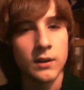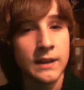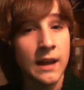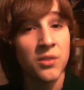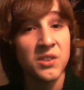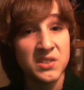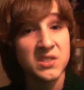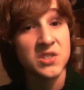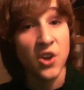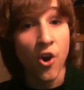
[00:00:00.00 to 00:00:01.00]
Now, this
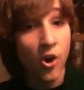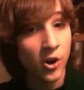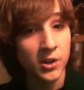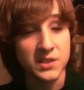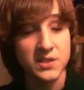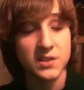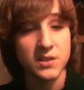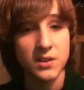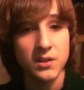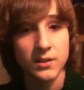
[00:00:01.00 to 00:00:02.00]
is the hardest,
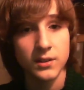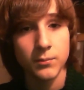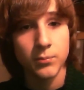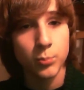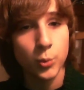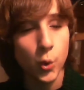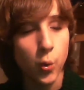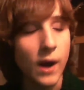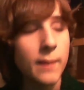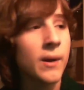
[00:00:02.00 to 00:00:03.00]

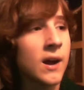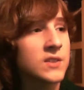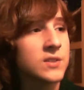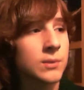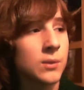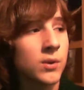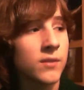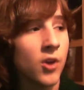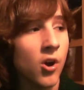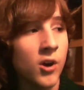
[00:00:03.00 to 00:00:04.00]
quite possibly one
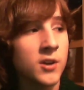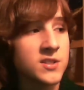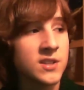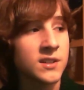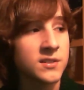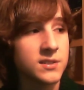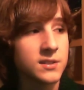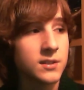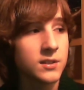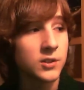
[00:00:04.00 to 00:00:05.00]
of the hardest things
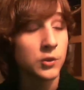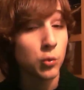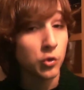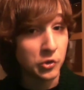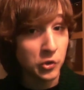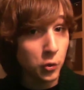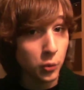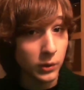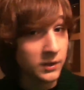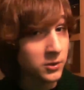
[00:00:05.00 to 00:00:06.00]
you will
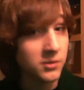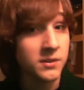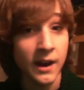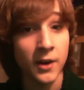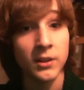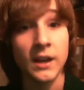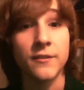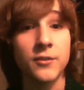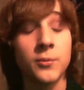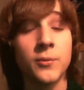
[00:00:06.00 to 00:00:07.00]
do in your entire
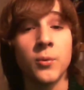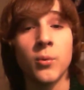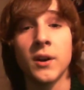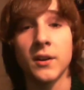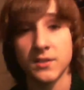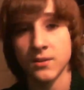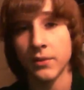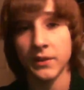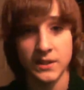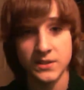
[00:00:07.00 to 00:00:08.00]
life if you want
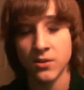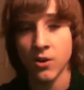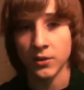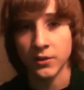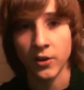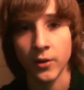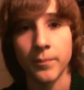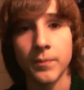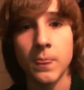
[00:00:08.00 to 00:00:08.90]
something that's long term.